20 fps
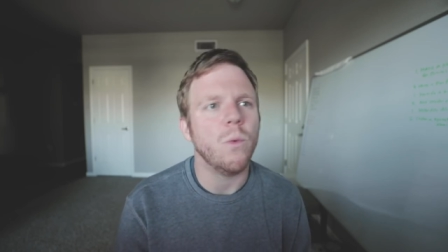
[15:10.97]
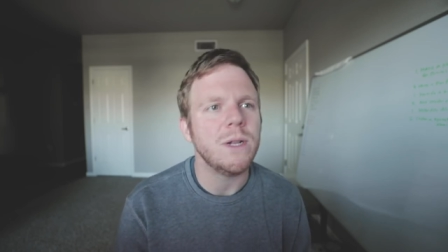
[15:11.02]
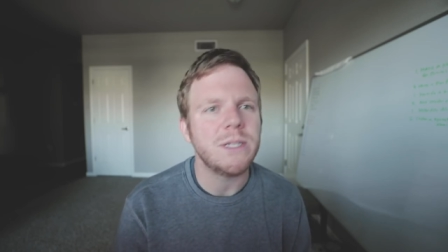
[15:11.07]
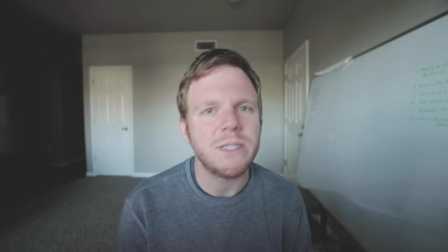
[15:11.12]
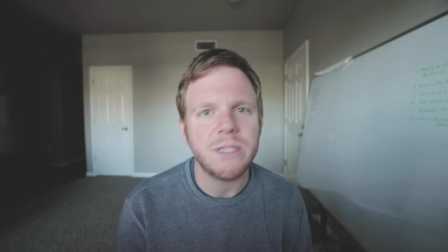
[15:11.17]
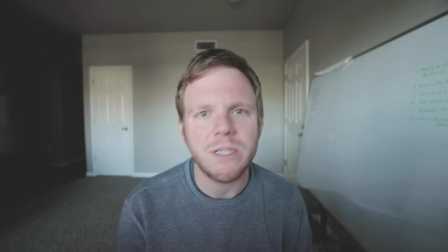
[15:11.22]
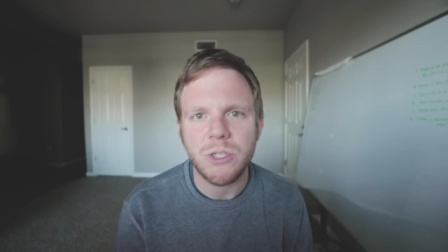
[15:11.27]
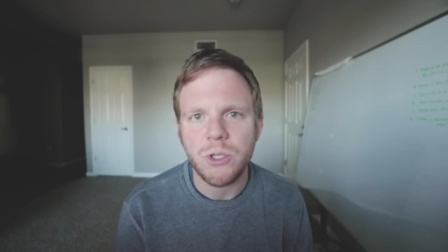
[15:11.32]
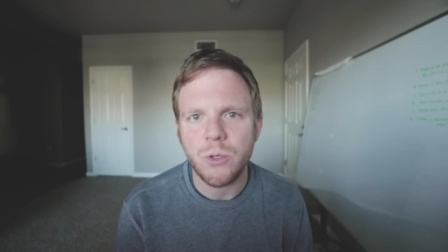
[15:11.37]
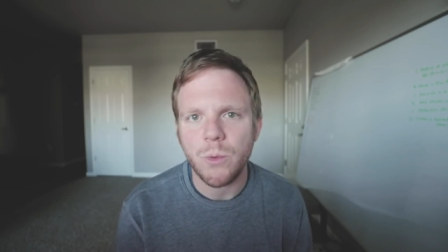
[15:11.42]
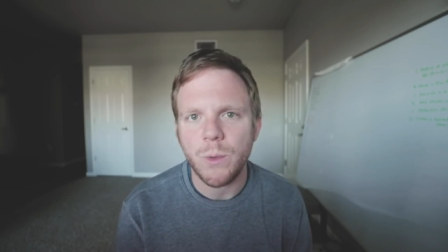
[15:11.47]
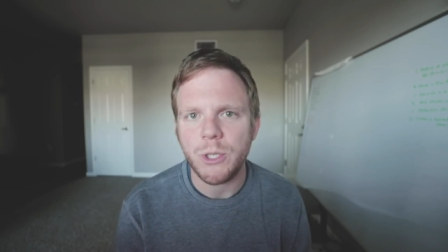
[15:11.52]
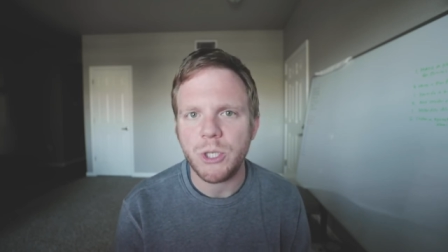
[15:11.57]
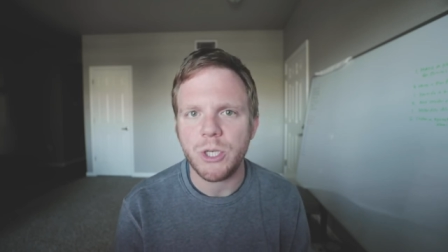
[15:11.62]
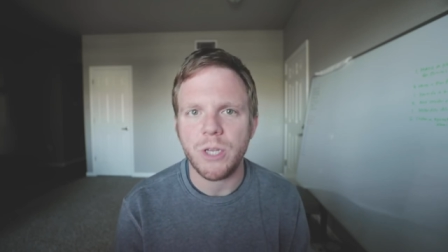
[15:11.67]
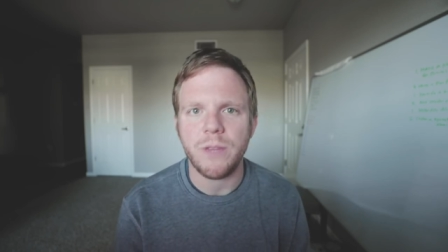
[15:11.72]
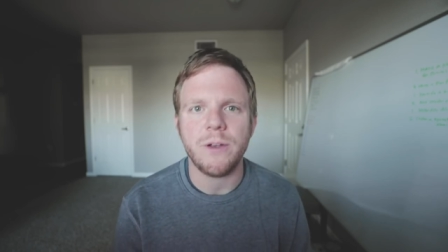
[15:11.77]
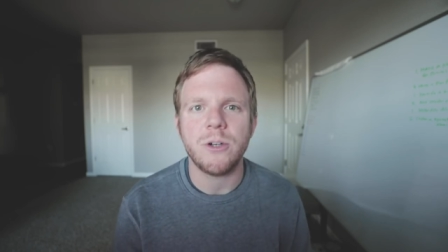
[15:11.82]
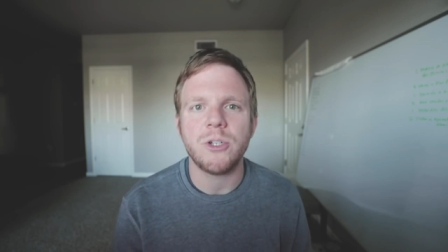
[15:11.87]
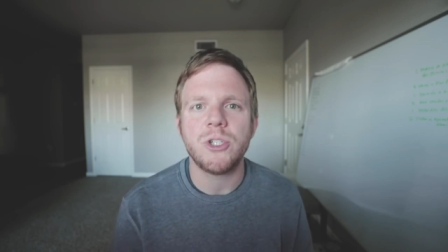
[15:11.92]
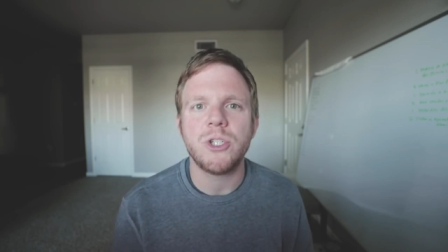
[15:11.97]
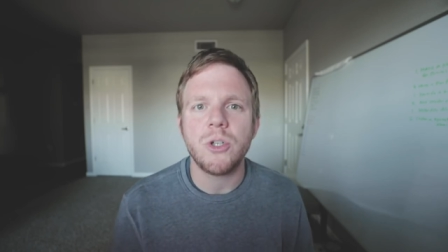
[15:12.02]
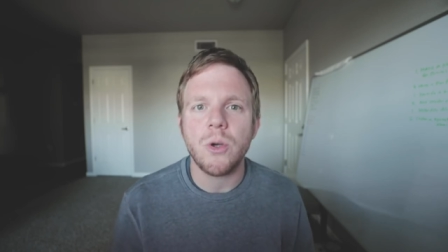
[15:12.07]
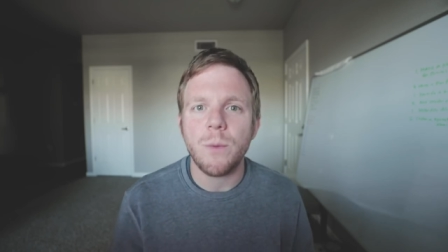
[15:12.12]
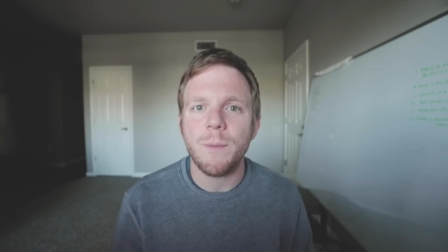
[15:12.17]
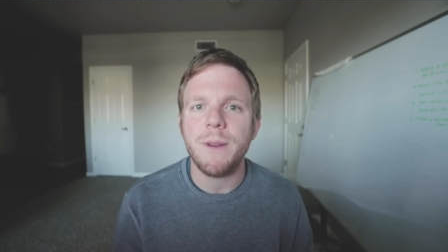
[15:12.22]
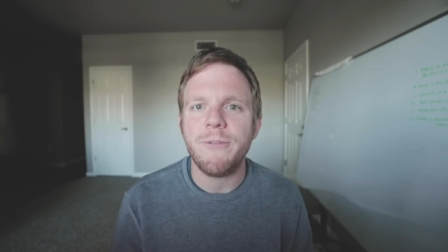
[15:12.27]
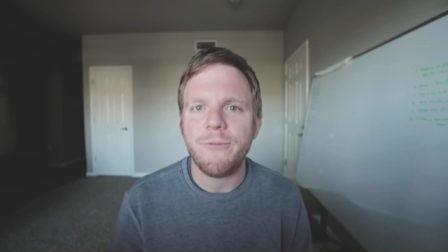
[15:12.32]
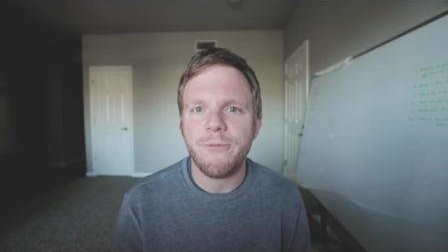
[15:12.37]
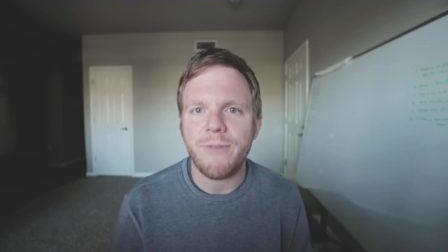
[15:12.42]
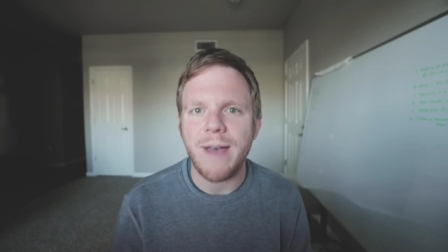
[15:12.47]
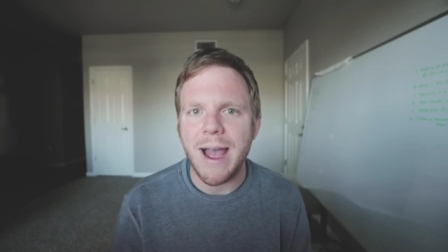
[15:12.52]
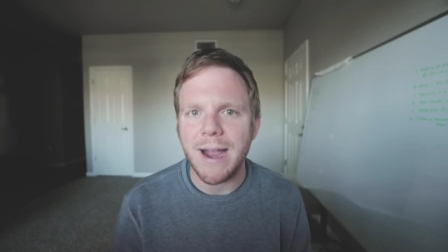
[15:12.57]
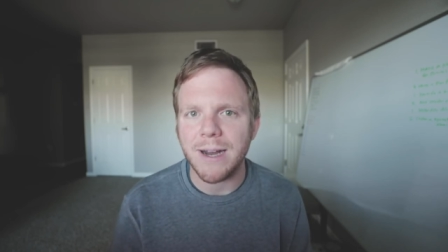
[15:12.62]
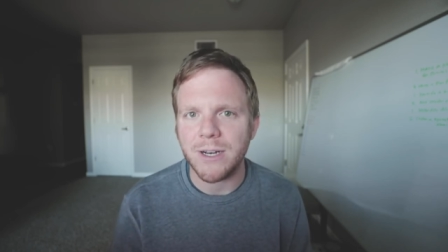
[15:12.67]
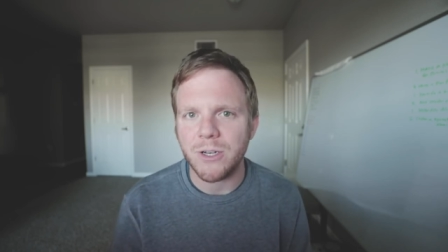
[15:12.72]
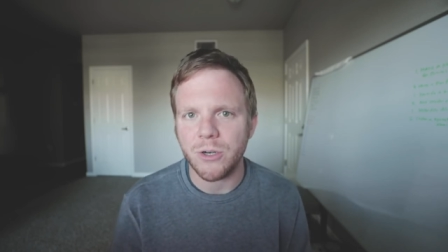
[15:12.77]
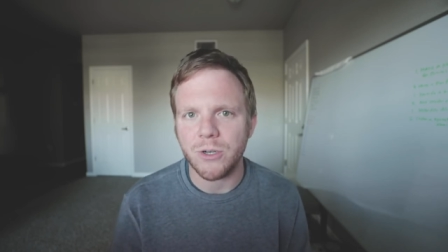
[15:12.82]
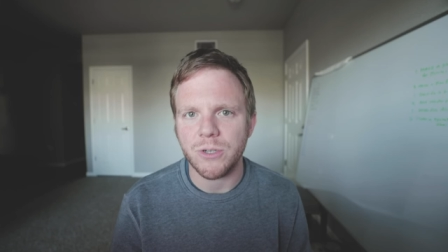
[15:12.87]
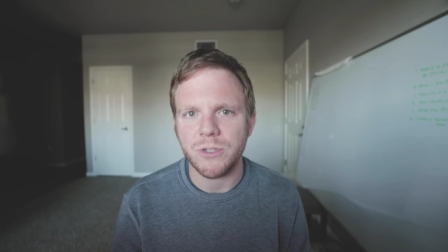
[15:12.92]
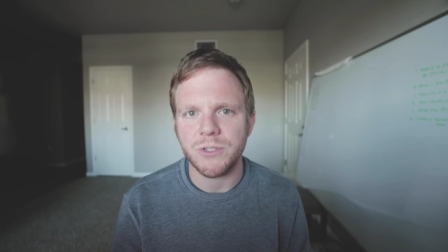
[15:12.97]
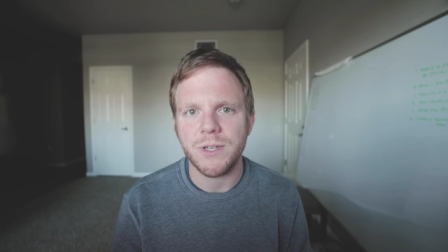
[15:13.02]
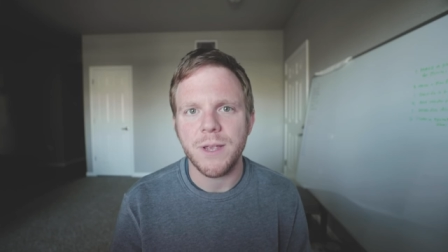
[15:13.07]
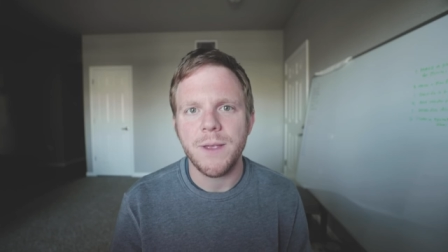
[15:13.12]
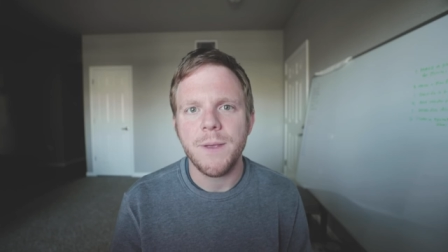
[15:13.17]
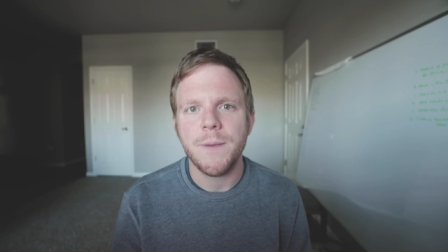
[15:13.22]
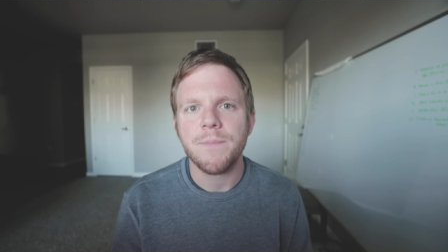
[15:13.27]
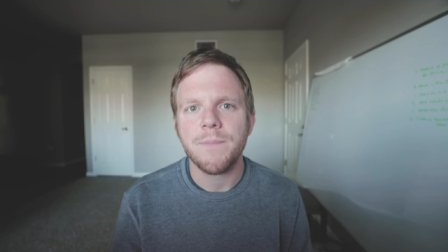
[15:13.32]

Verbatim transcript: What's the tuition? There's so many factors